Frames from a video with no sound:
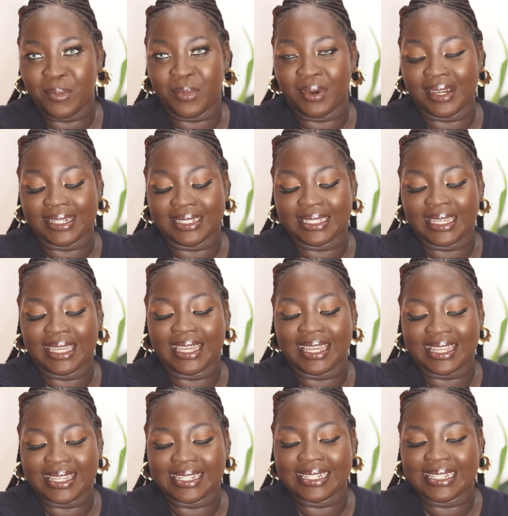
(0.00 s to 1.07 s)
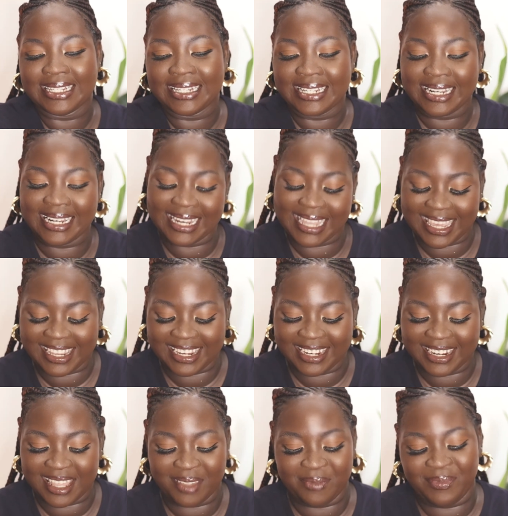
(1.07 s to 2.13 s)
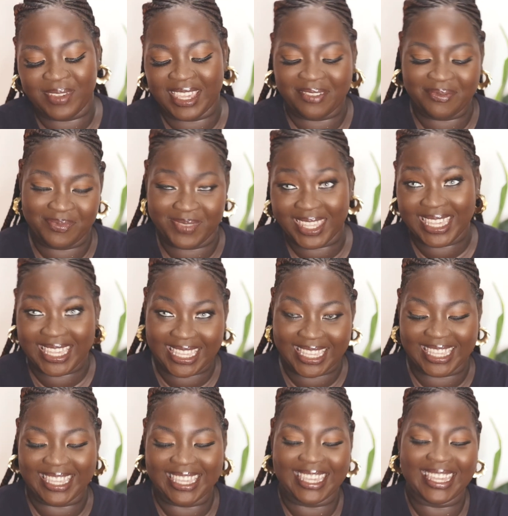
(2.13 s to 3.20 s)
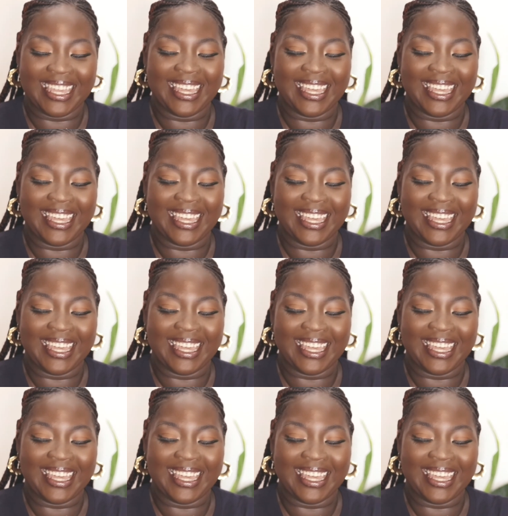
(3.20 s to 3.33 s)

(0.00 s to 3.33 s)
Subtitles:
Mon Guerlain, baby.